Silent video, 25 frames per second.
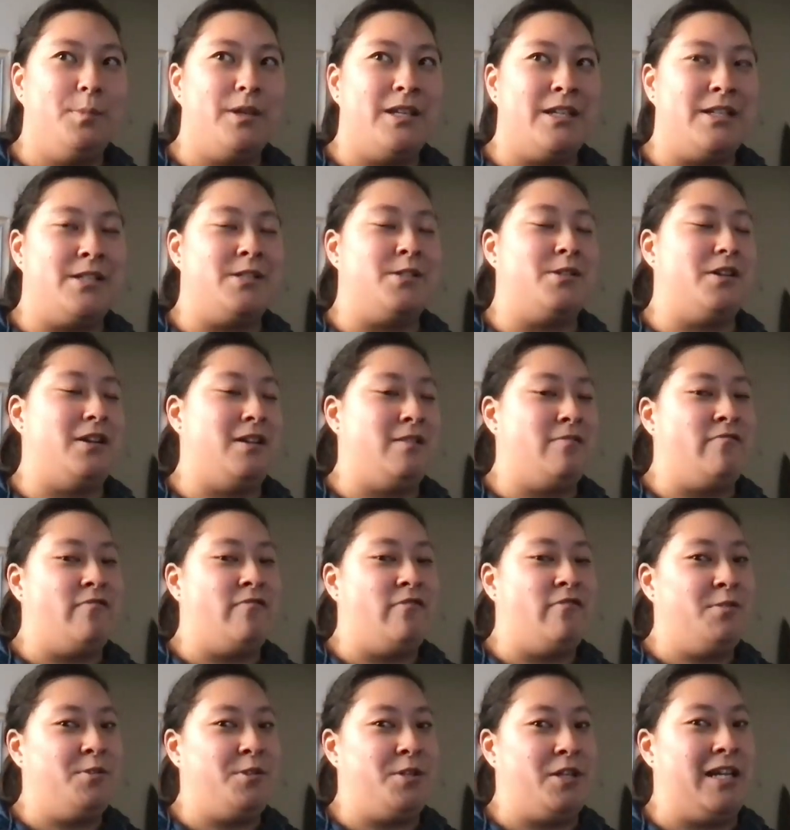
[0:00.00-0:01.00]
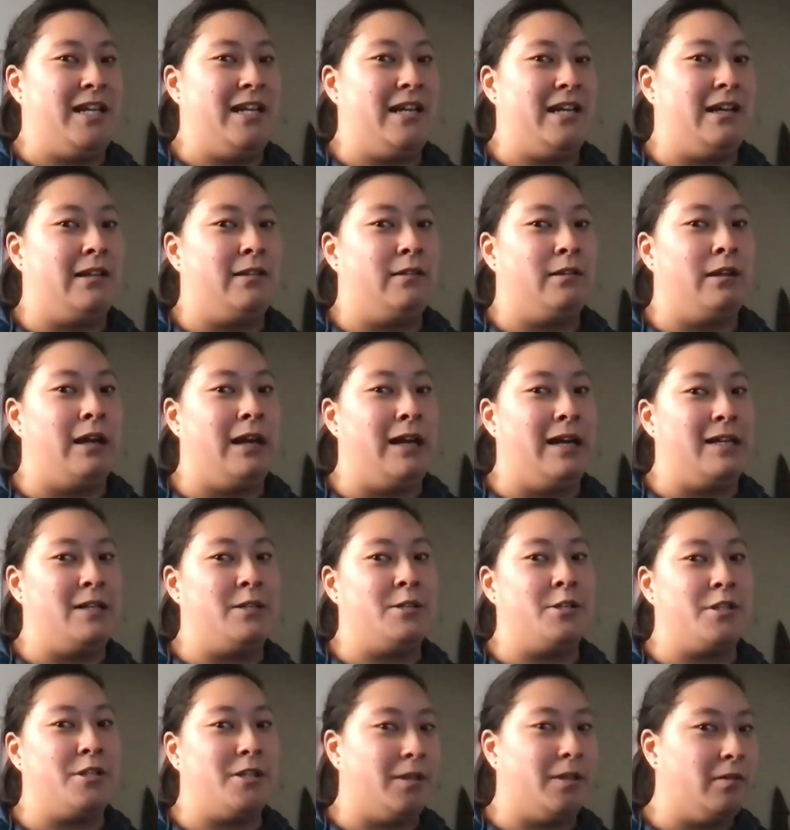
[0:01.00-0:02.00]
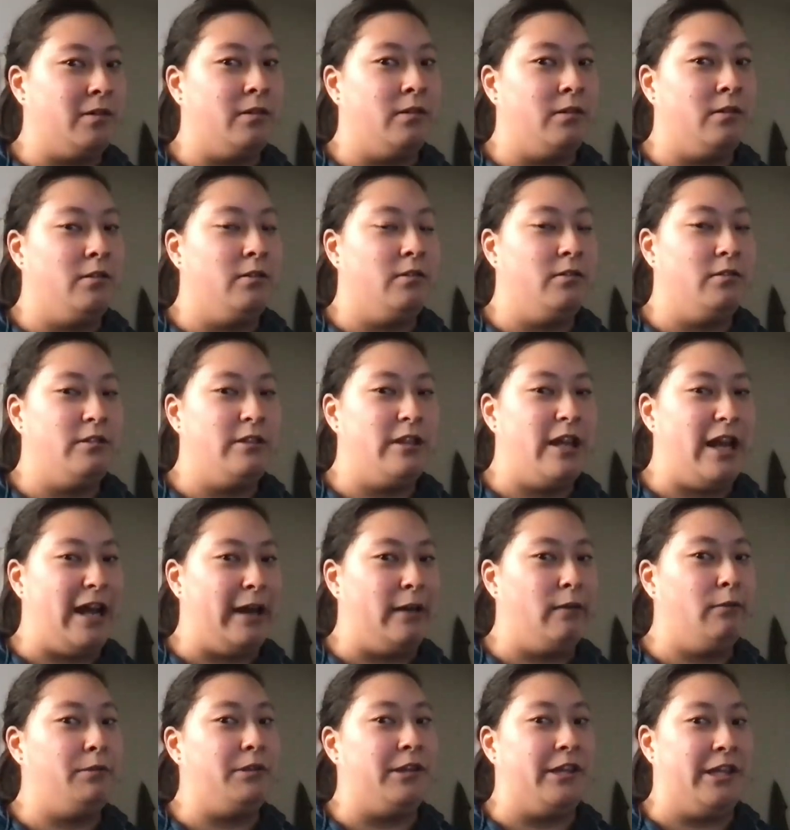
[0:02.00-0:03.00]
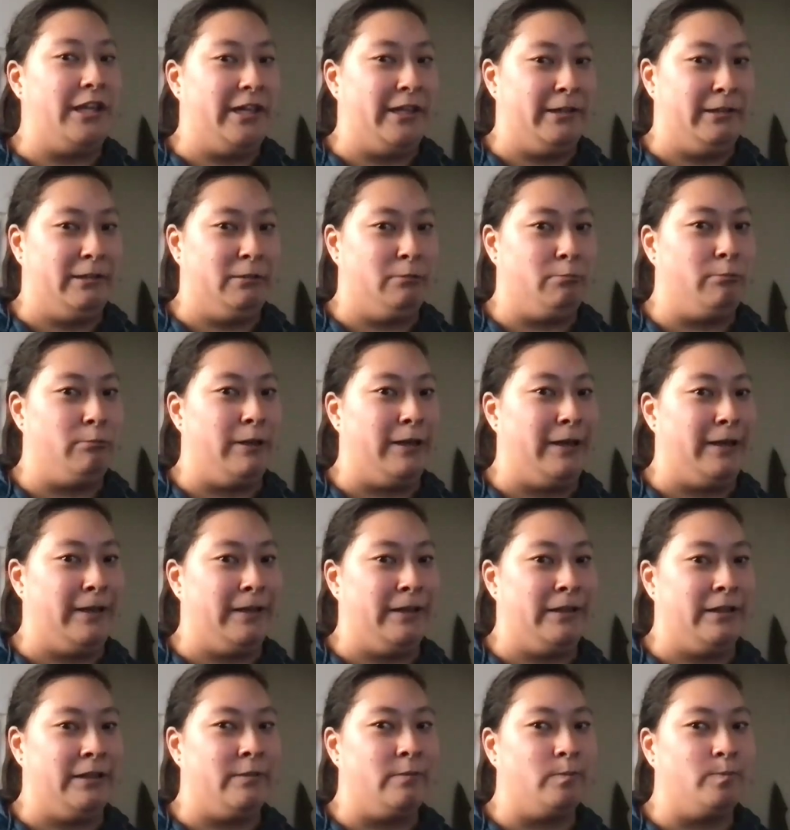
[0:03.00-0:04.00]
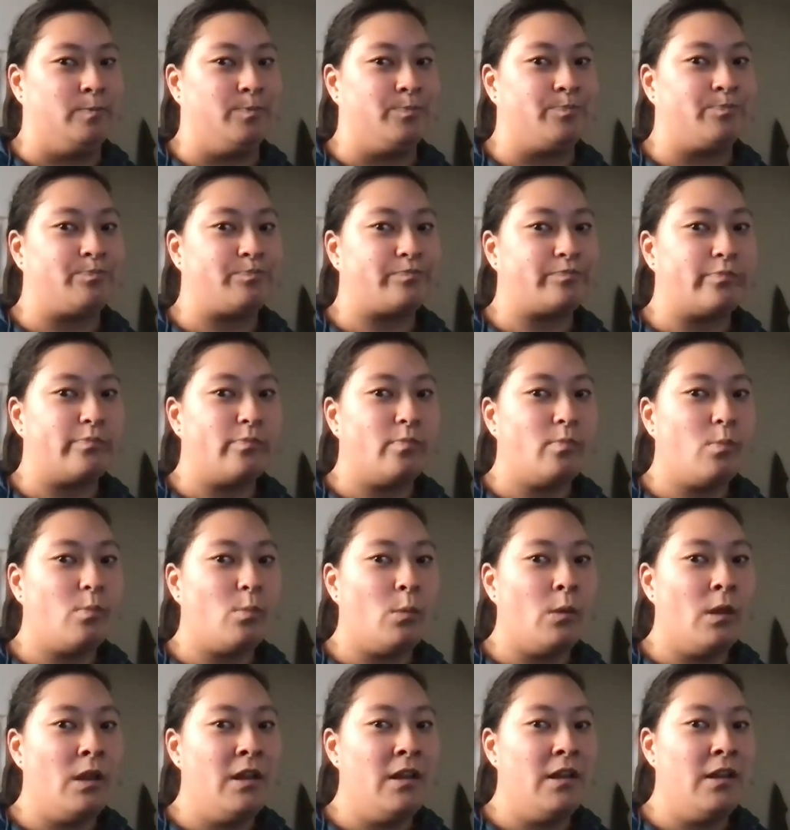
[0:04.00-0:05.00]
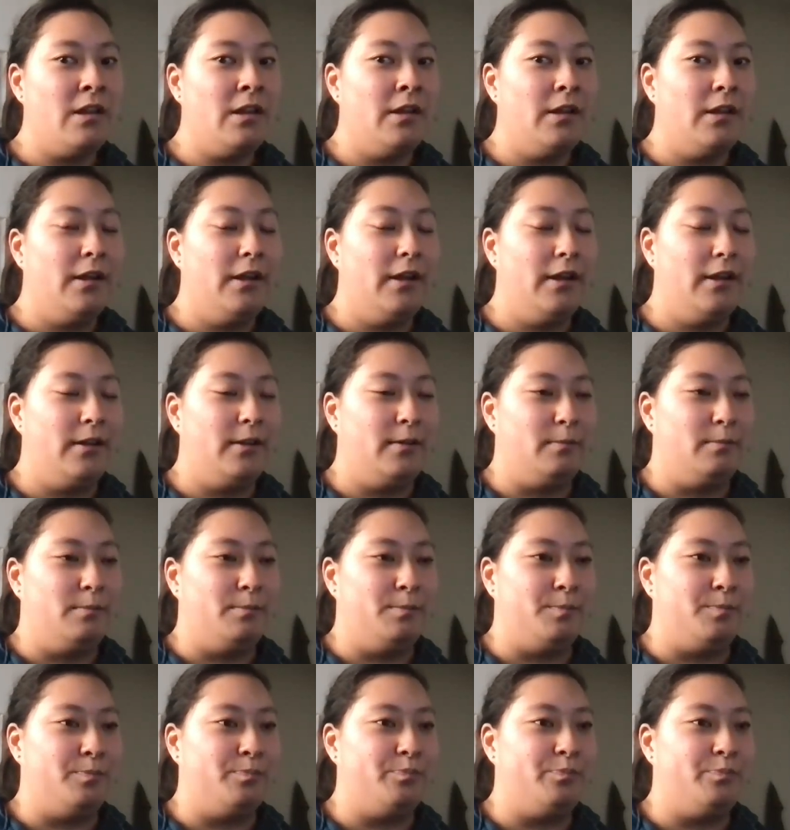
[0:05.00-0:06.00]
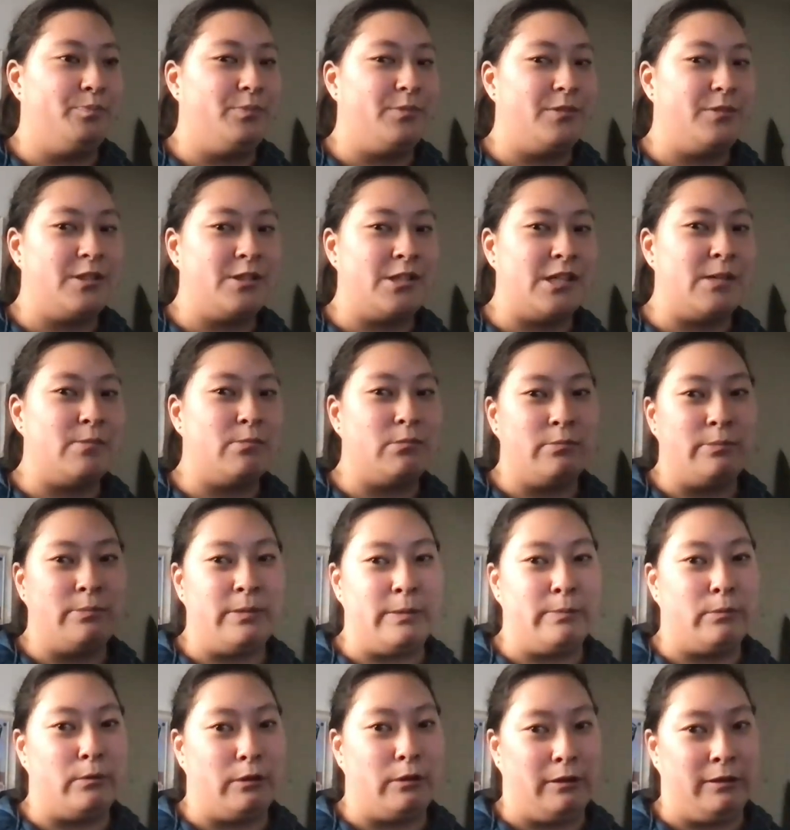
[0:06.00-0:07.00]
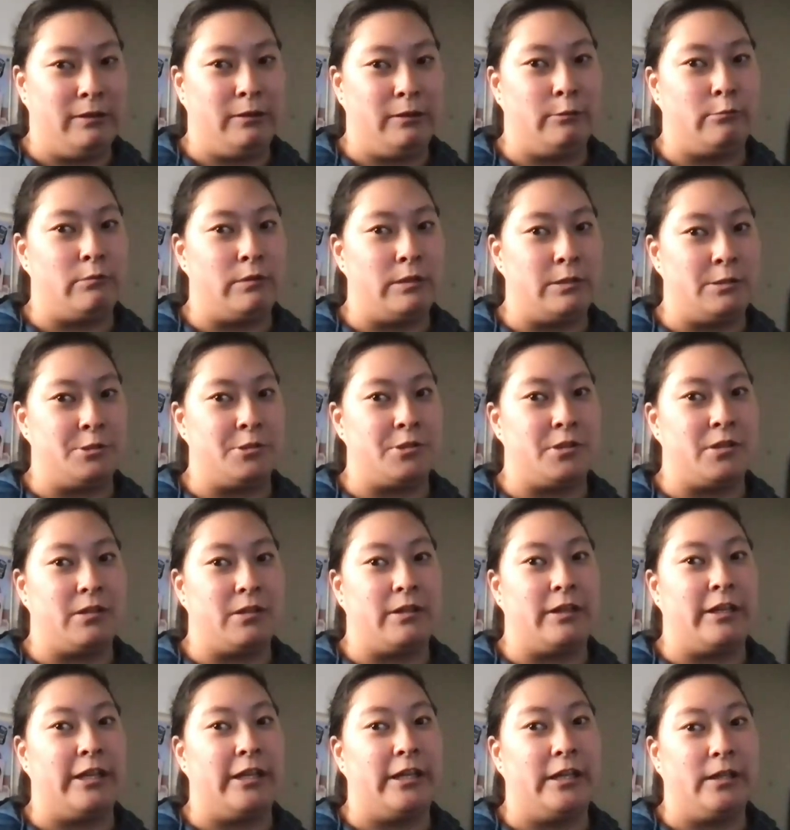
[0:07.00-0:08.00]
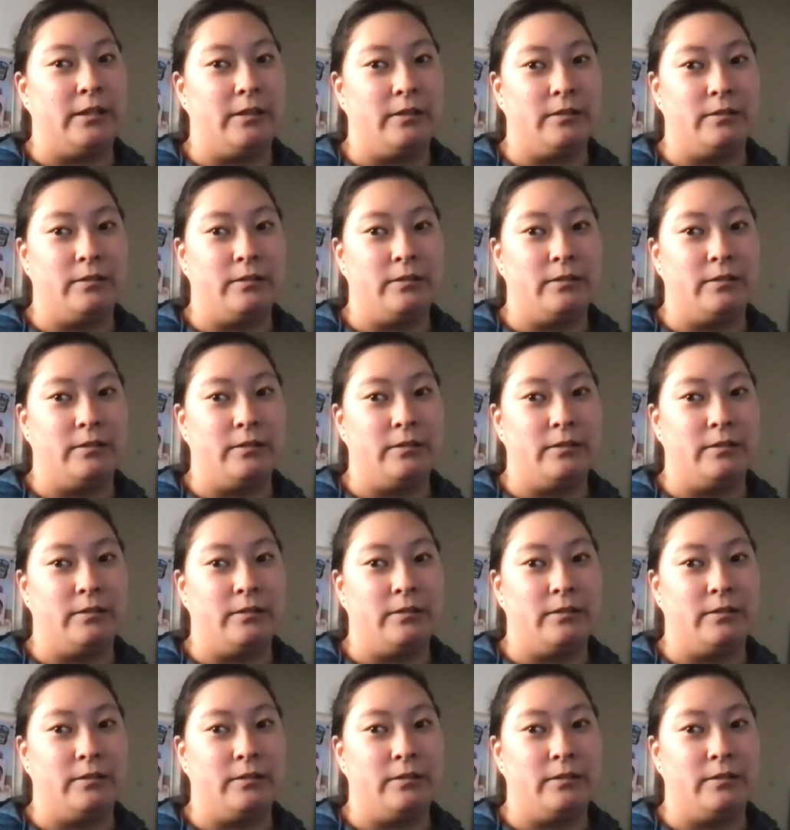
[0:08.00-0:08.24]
is unfortunately a lot still out there where um disabled people aren't the ones talking